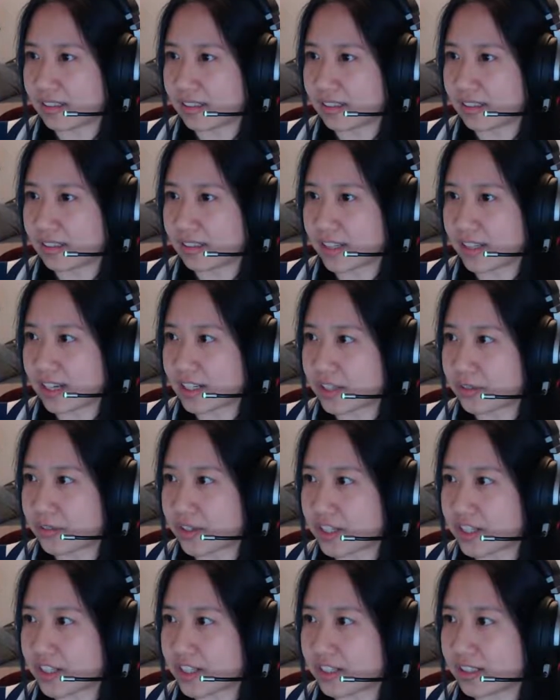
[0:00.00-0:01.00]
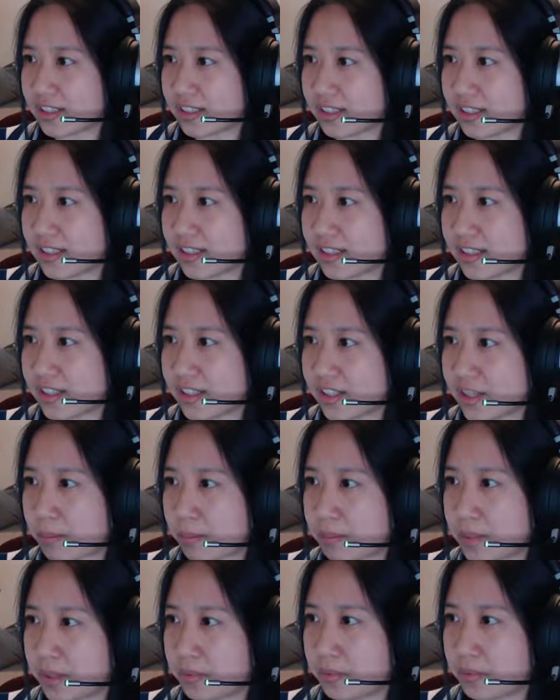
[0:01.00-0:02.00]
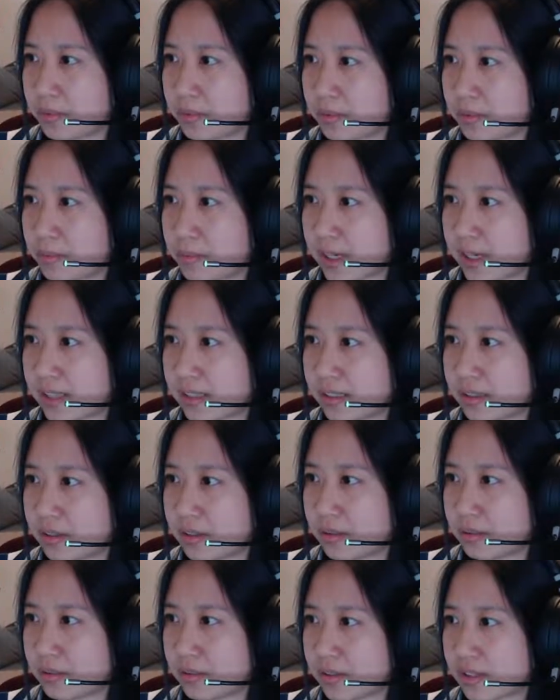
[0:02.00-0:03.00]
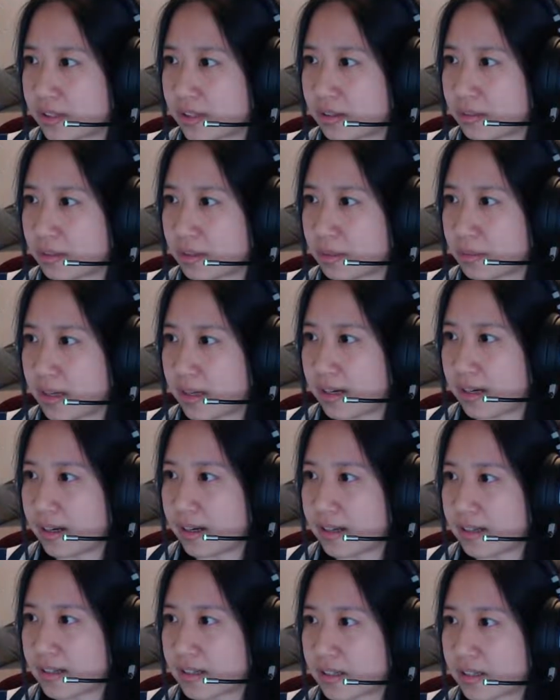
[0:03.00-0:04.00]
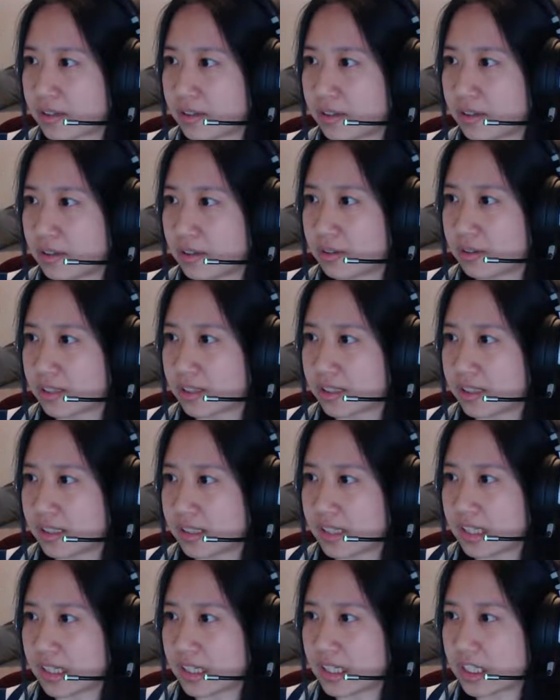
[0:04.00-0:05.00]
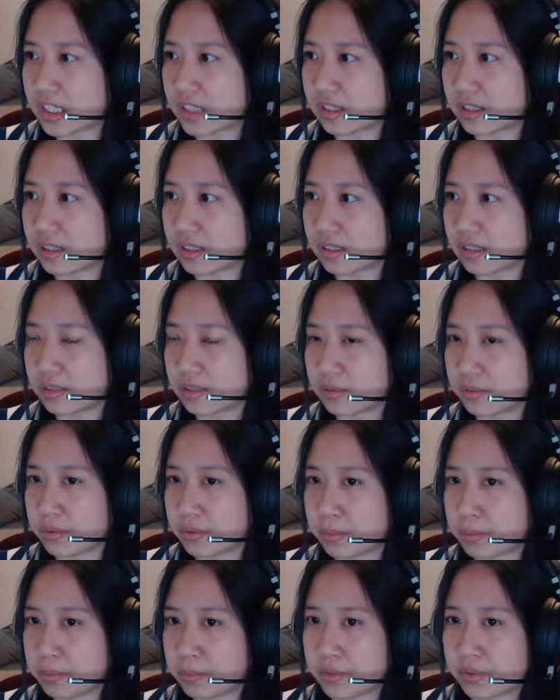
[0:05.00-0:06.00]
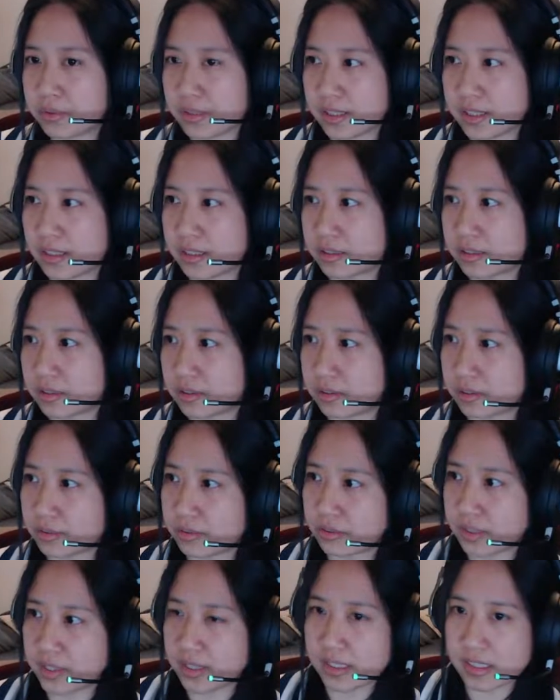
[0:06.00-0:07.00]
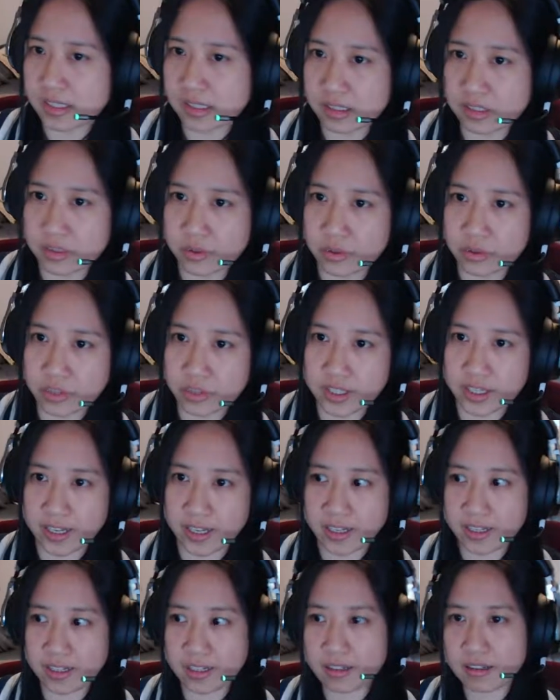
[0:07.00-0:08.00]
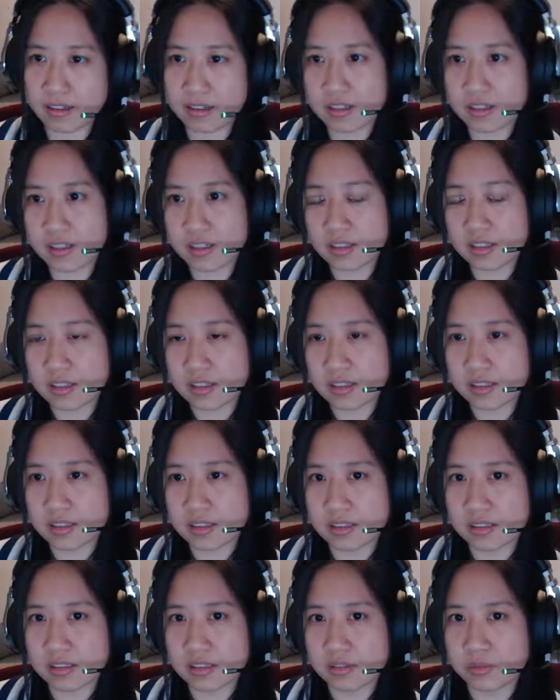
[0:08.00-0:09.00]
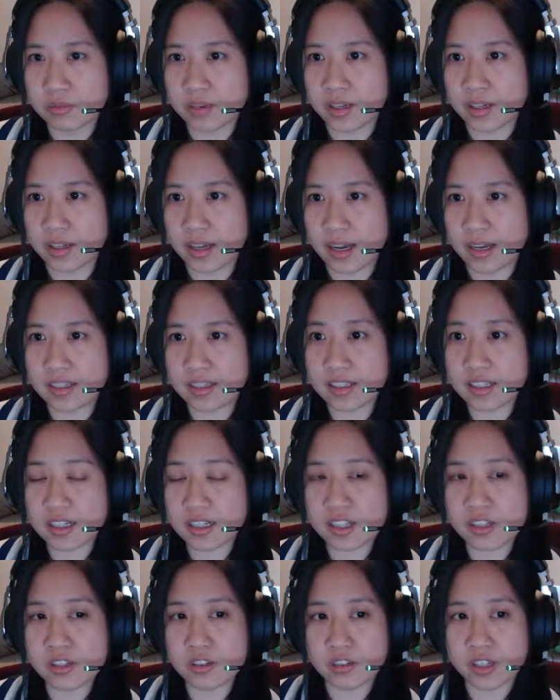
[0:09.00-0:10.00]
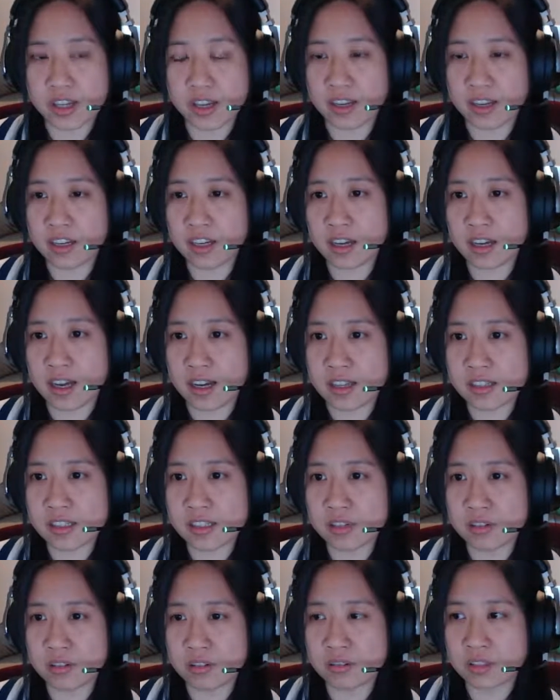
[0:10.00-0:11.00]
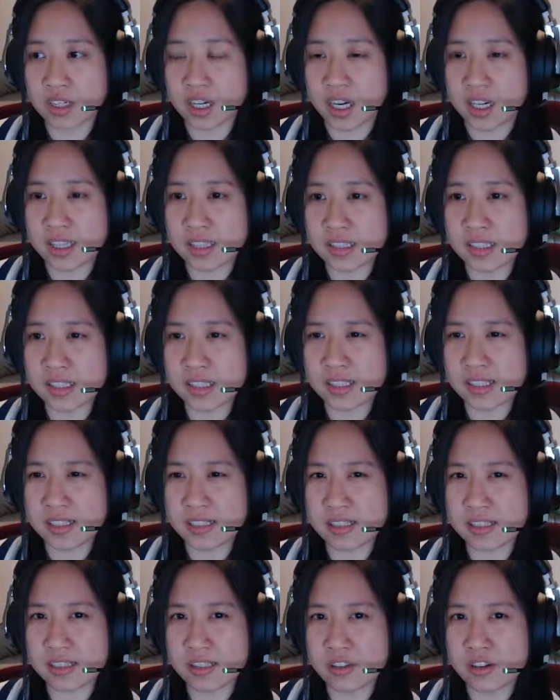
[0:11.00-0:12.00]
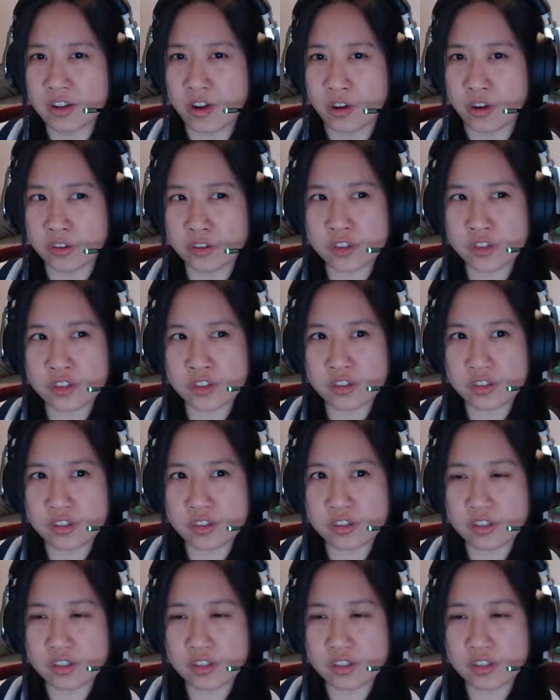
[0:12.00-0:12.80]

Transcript: Next question is, some people might use Tatoeba as a localization repository. Is it okay? Well, I think it's okay as long as it's not